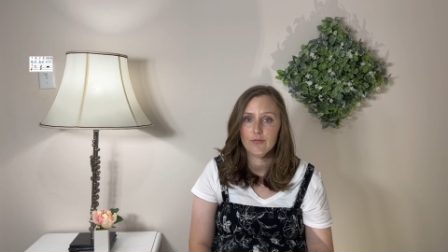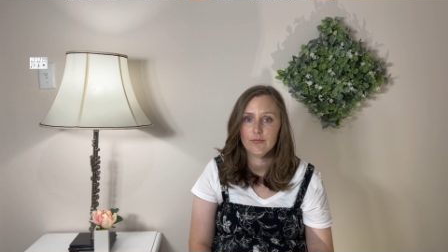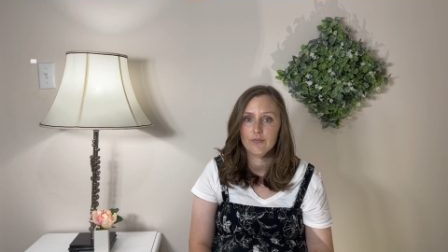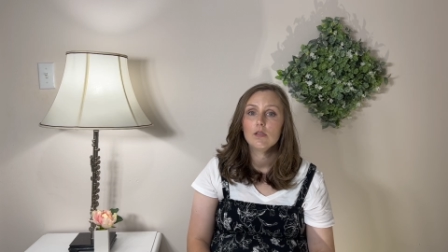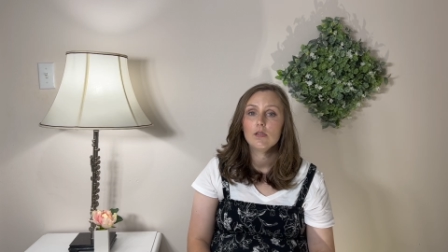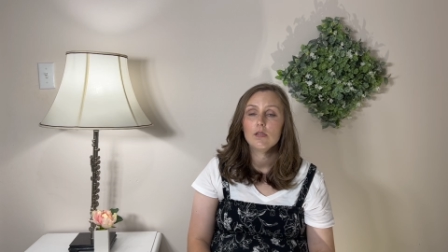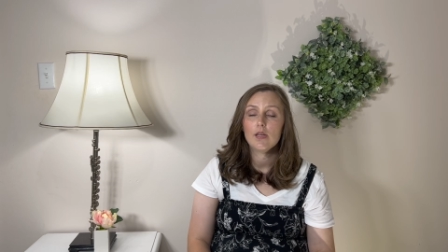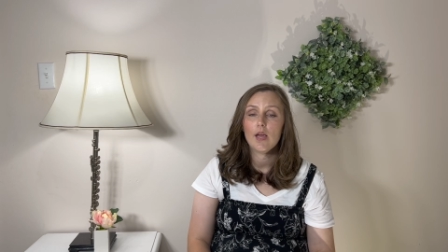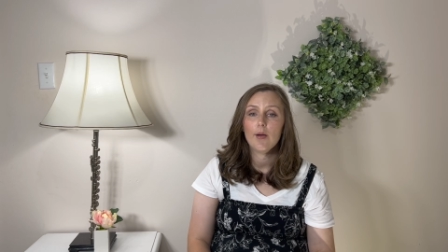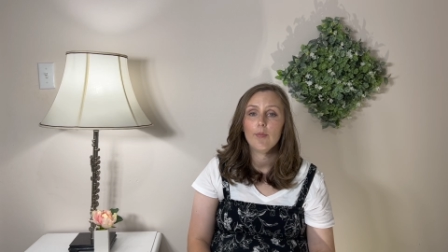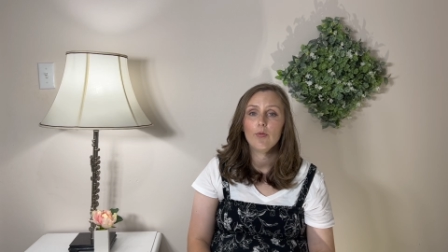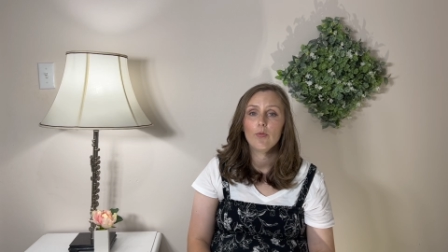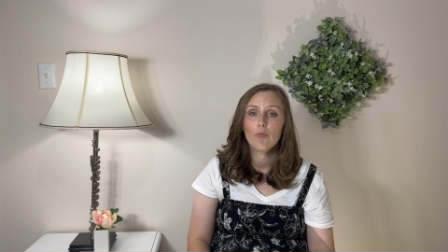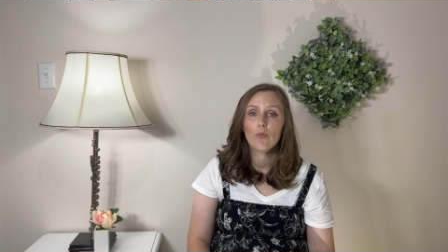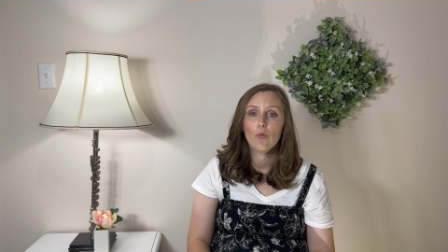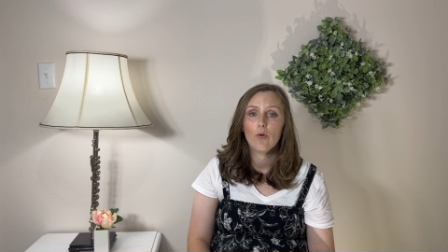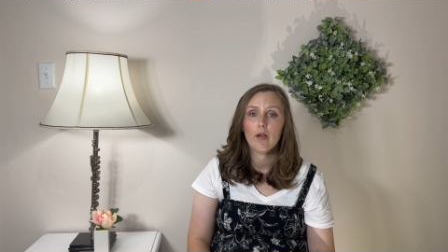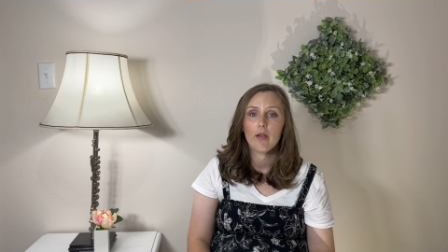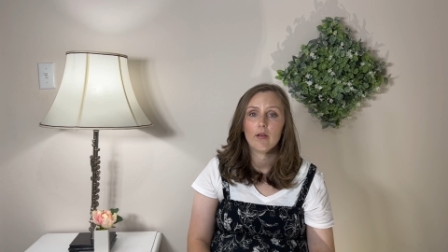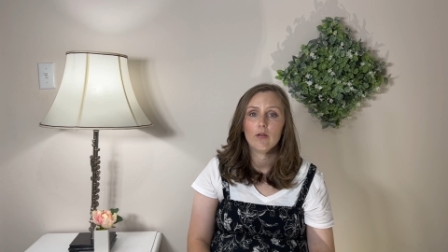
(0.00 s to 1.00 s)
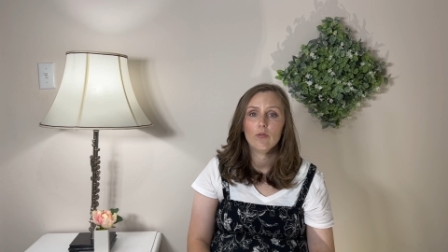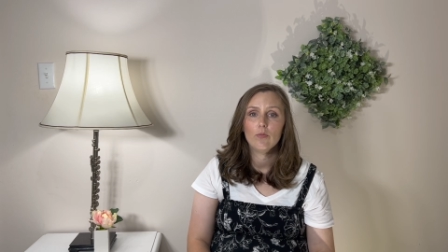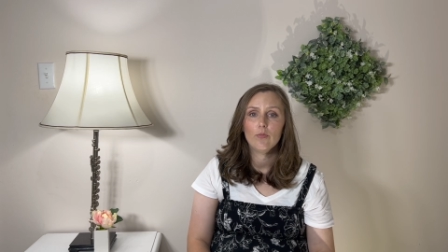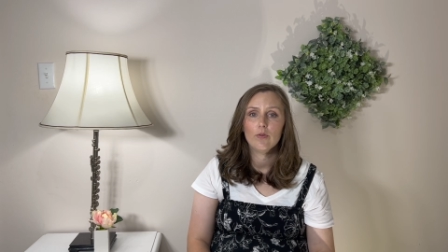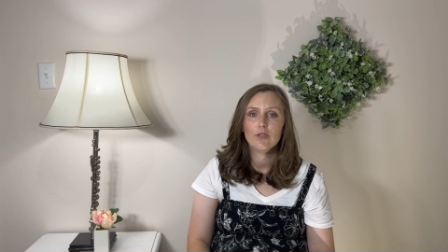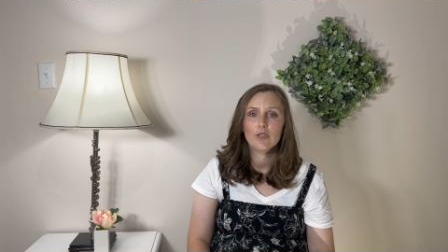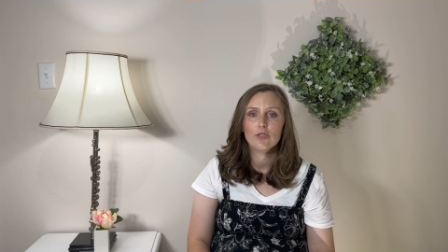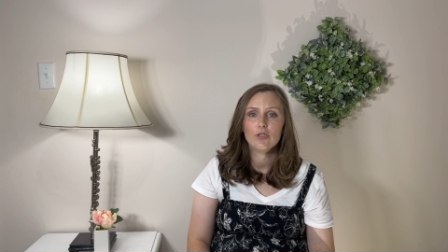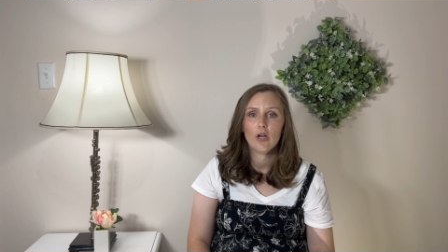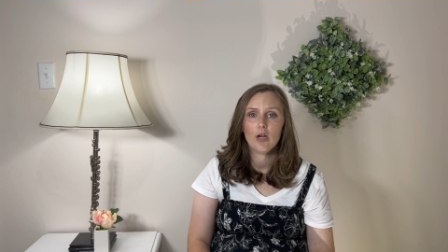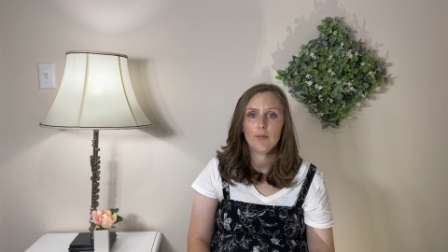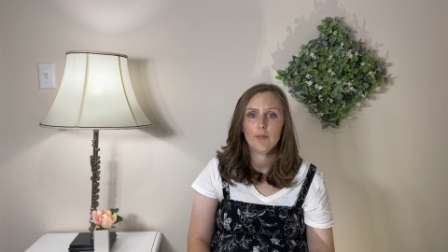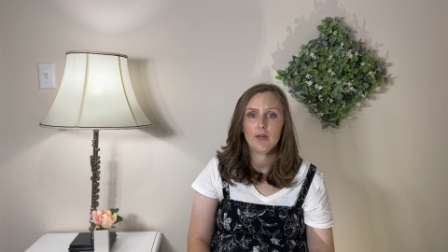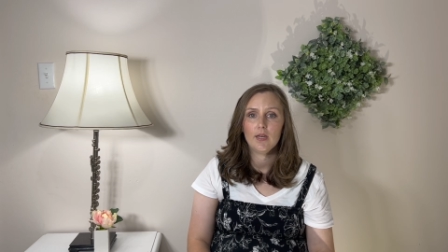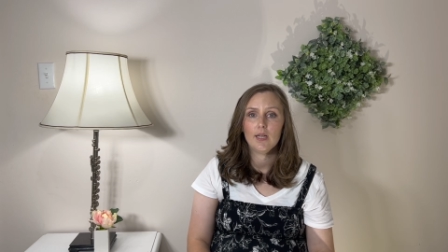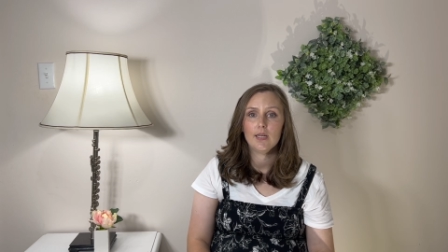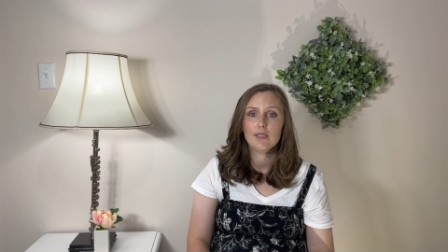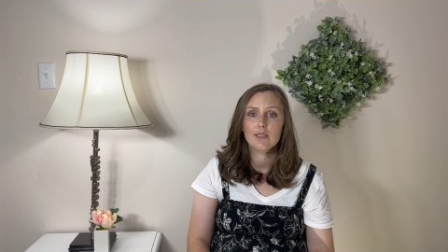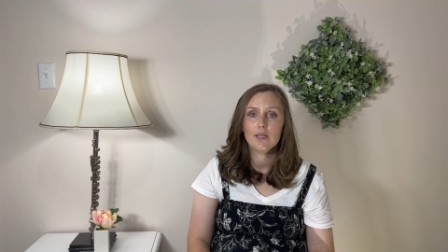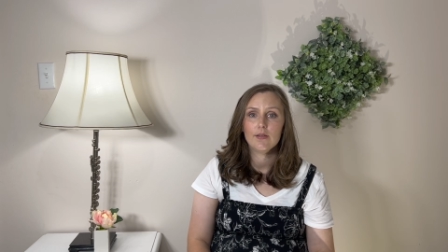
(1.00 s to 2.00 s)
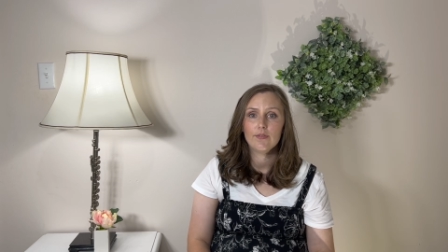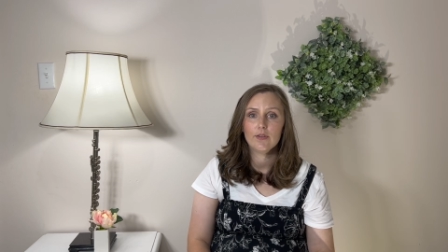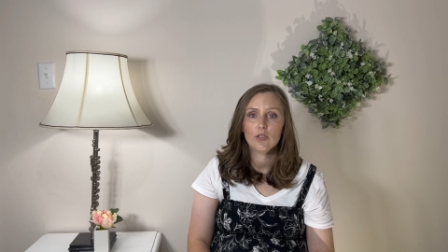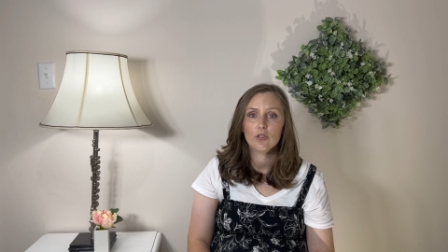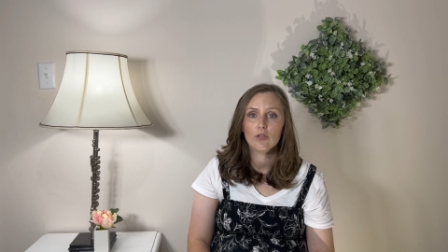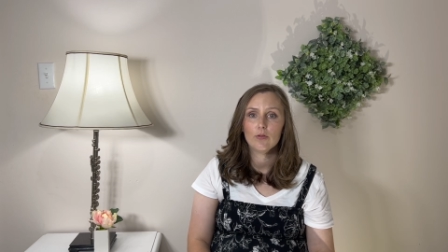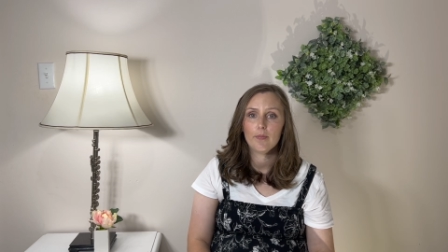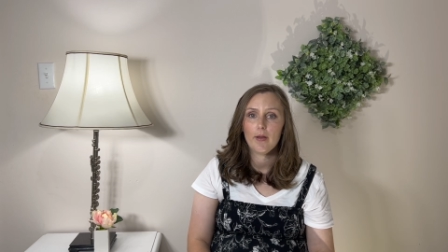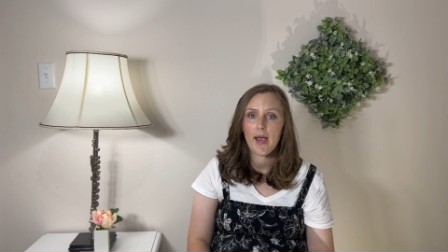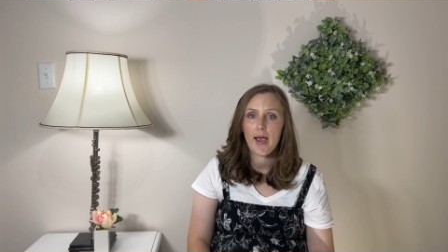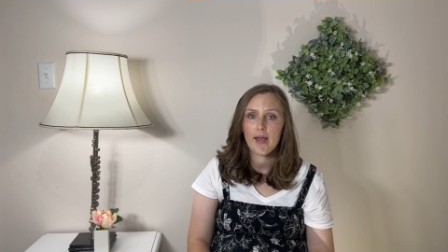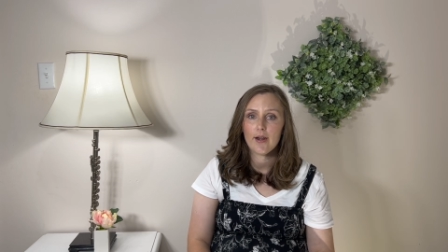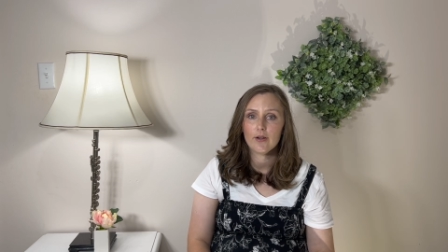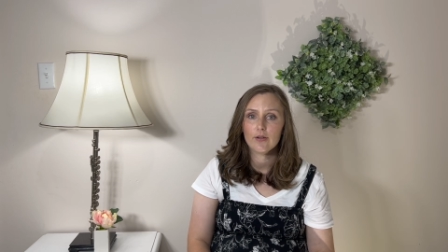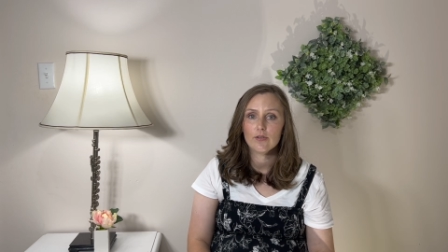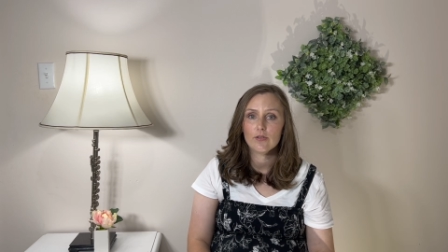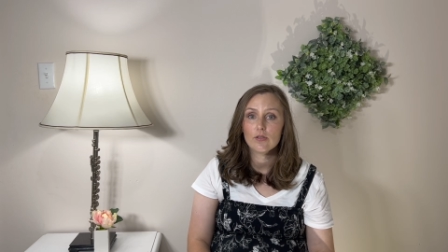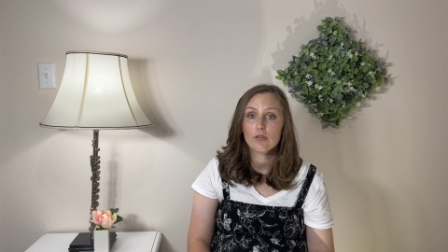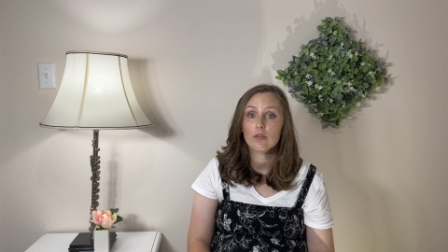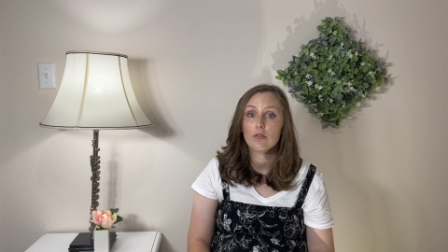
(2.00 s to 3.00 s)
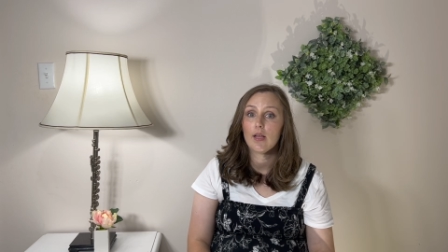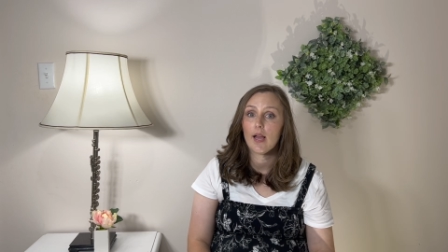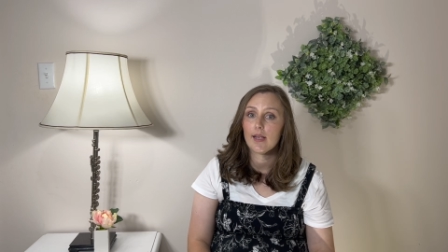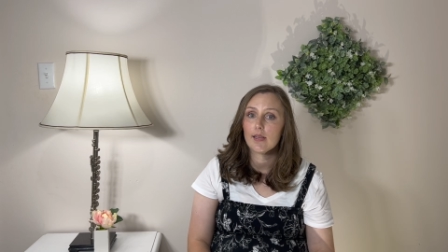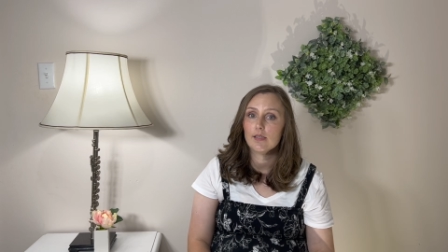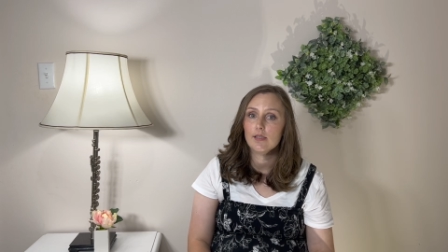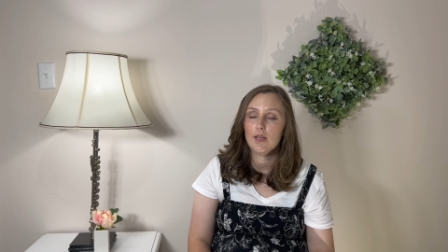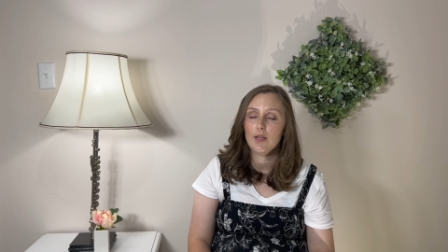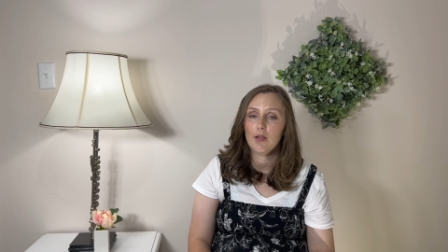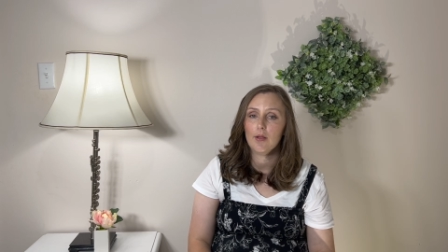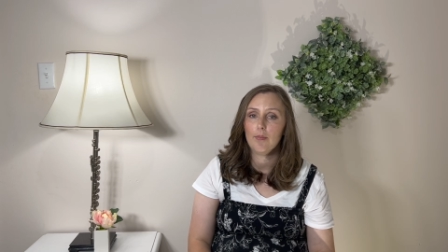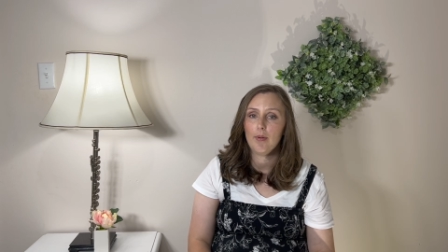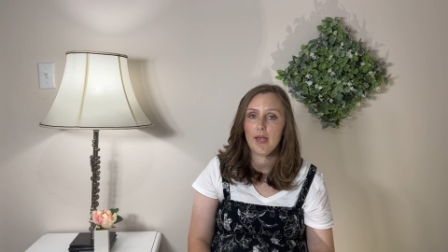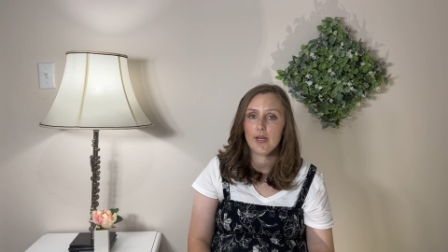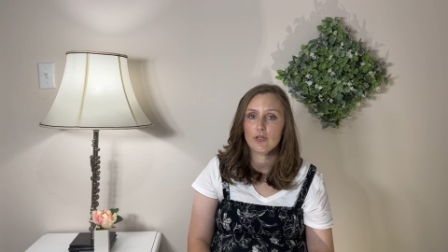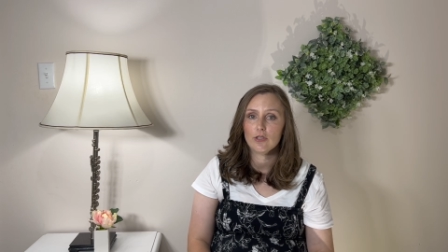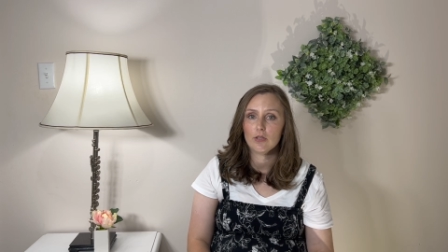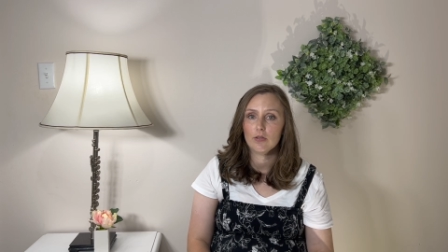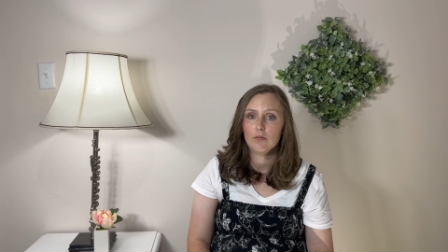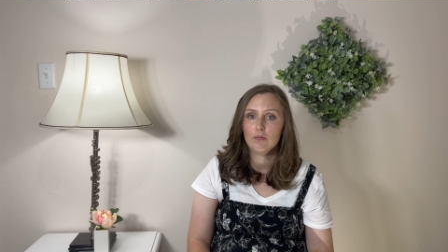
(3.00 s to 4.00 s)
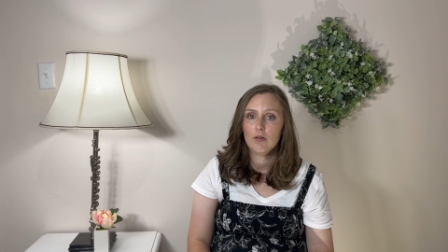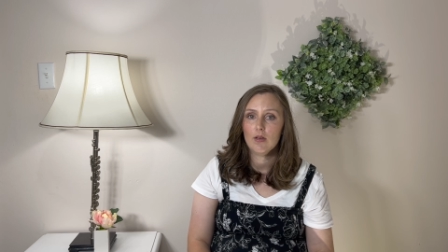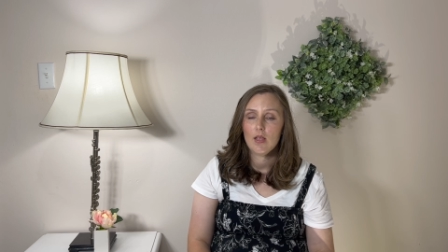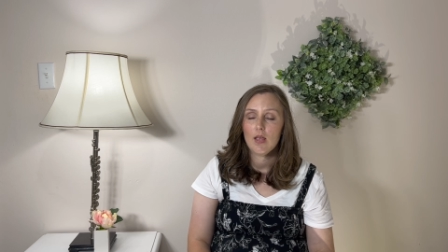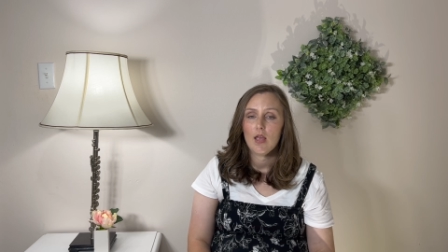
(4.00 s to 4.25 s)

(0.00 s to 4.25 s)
Step 1 when determining difficult patterns like syncopation